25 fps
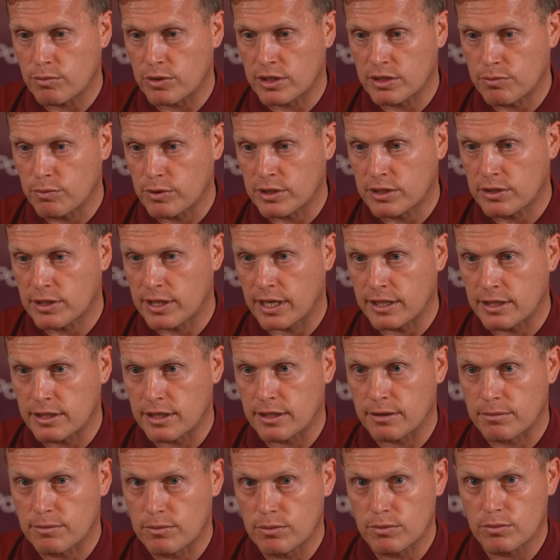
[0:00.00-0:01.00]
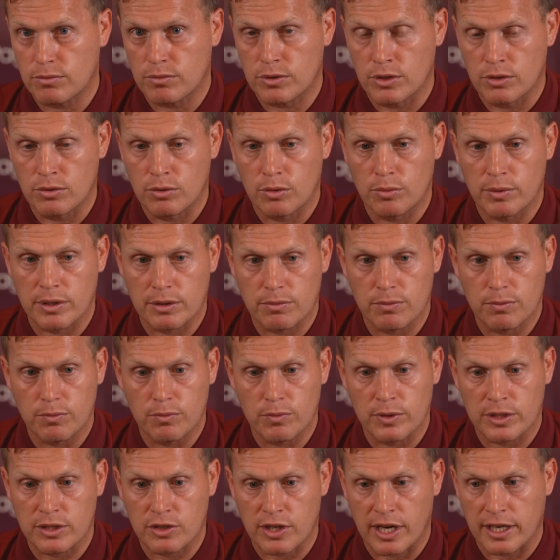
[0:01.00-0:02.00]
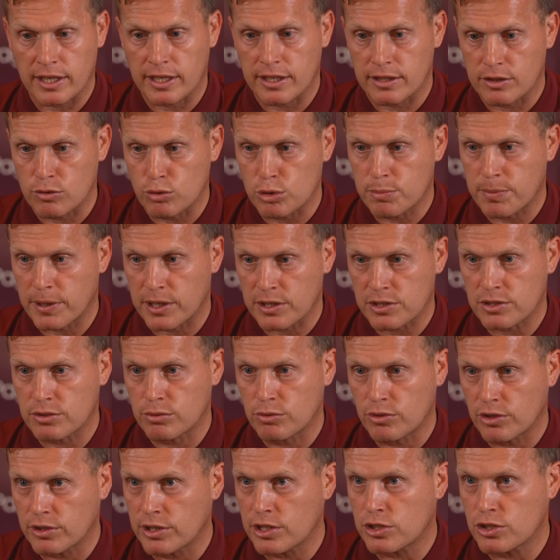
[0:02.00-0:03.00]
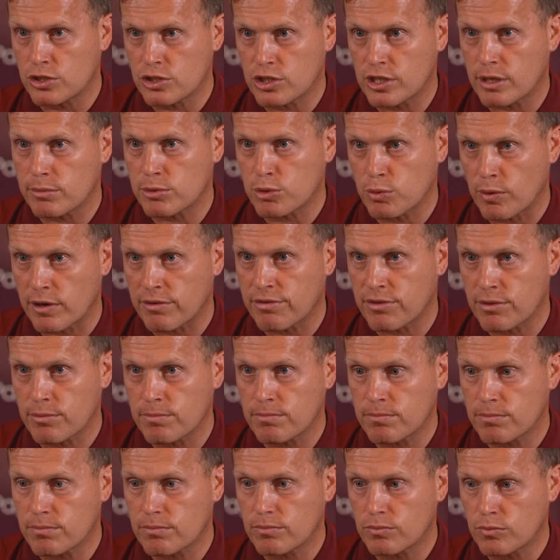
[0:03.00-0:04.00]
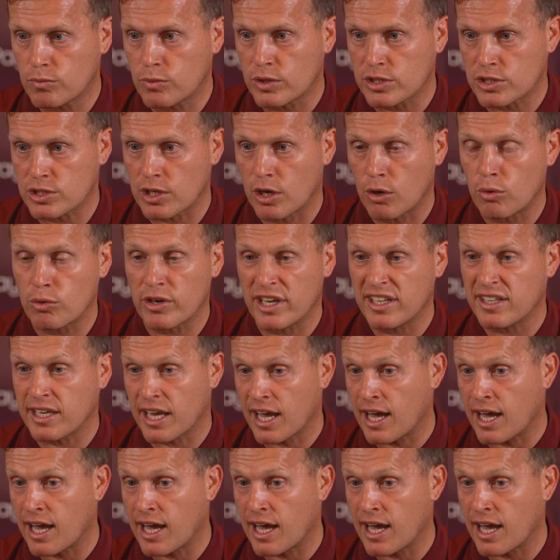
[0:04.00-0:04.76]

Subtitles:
We kind of, you know, we try and get those personal relationships with them, which I already